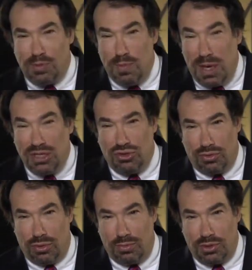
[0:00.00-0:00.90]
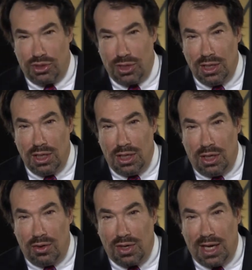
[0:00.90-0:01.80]
mushrooms,
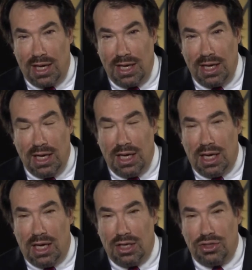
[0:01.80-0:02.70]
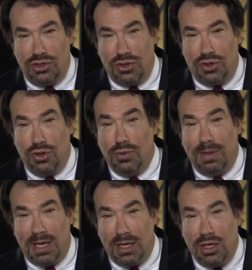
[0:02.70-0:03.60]
okay,
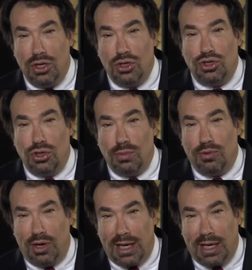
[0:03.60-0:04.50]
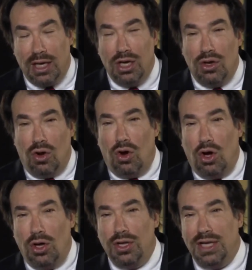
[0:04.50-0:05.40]
curcumin, turmeric.
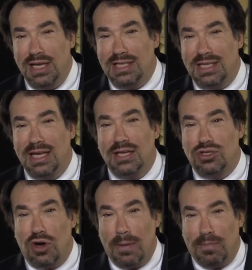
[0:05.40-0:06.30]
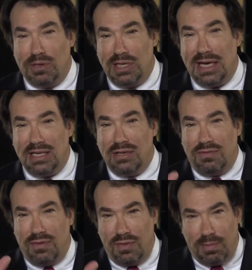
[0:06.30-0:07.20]
All these things are
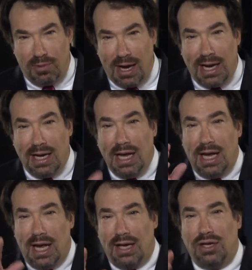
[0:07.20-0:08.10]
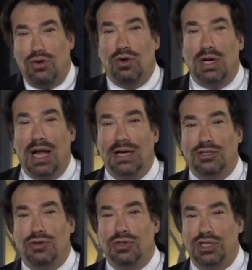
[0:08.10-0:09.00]
protective of the brain and the
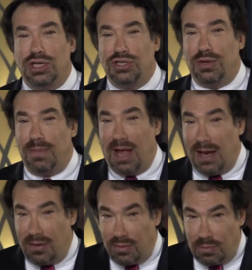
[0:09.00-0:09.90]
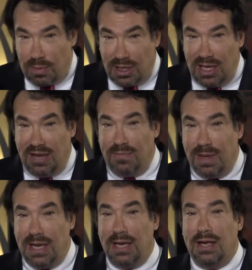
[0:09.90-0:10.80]
neurological system. And believe
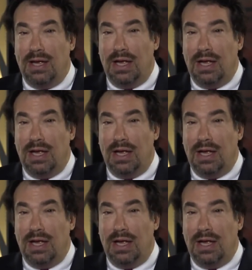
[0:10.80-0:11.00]
me,